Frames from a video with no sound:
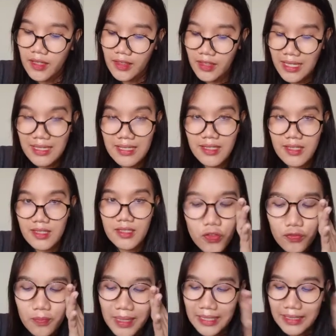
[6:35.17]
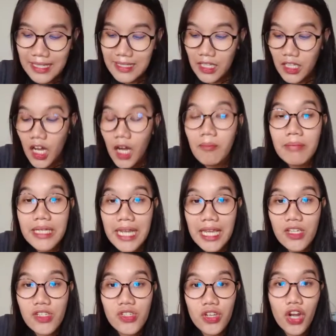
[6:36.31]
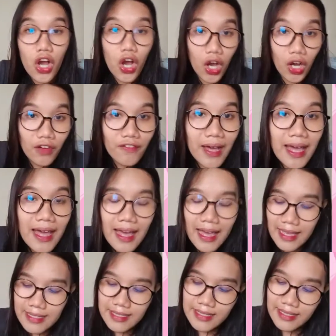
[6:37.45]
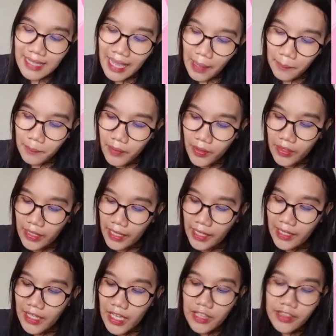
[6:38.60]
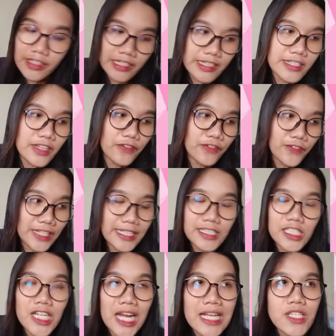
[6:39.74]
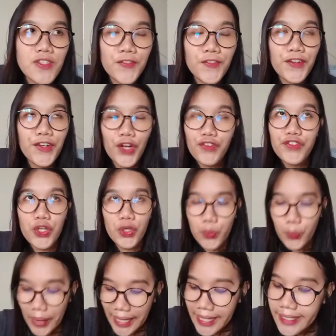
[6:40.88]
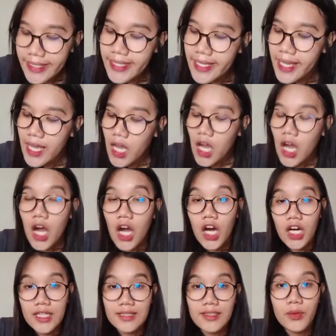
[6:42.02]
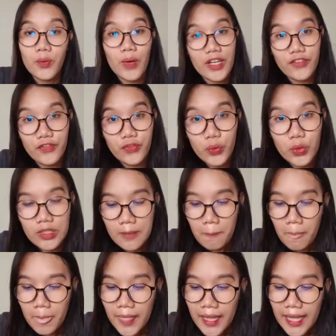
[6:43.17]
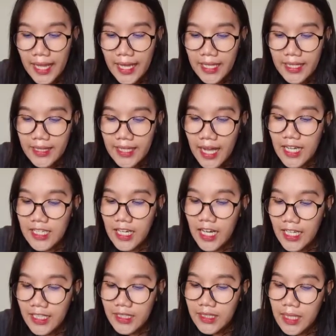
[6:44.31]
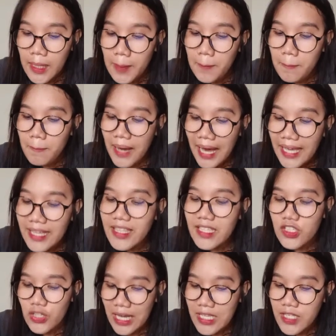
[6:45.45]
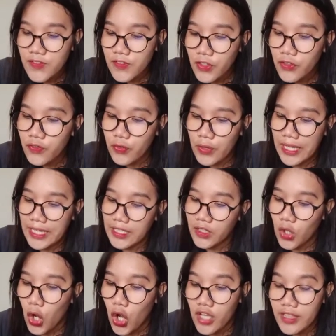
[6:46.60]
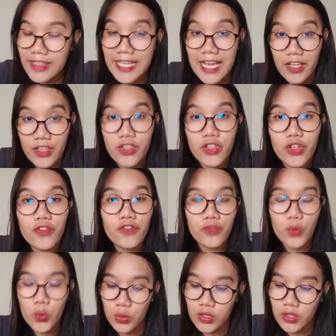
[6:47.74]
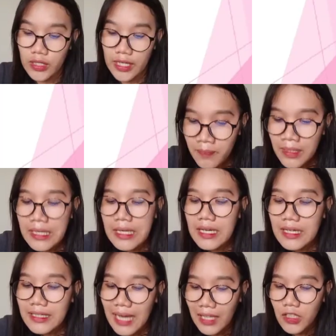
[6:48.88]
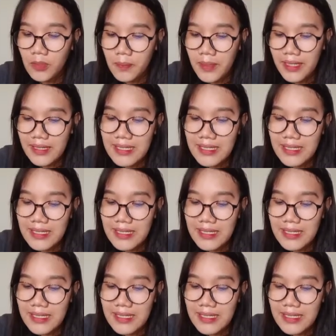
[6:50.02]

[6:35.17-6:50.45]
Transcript: this movement is a combination of step, okay? This is a free transfer of your weight on one foot and a cut by the transfer of weight on the other foot, okay? Galloping is